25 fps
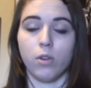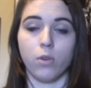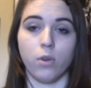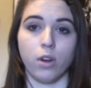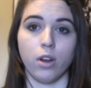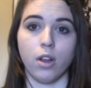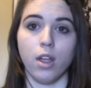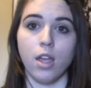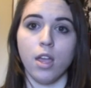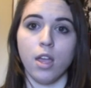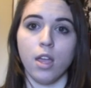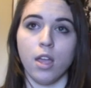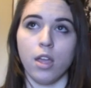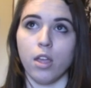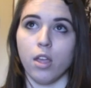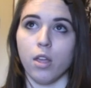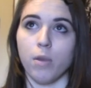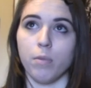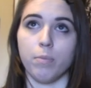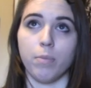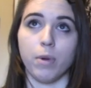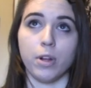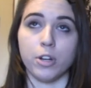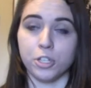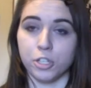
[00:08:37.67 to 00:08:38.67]
or a
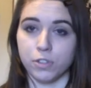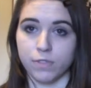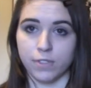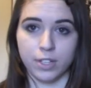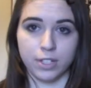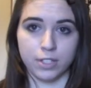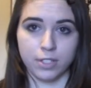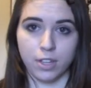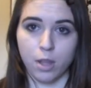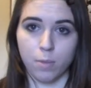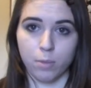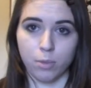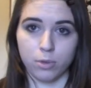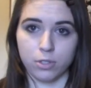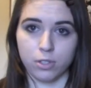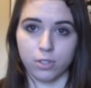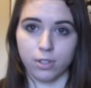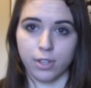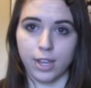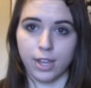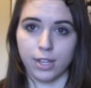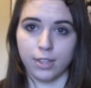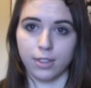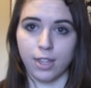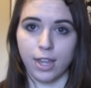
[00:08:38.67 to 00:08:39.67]
bunch of examples are
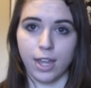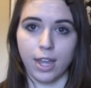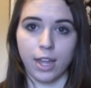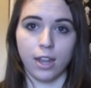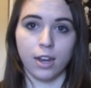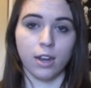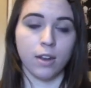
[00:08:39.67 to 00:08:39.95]
like that.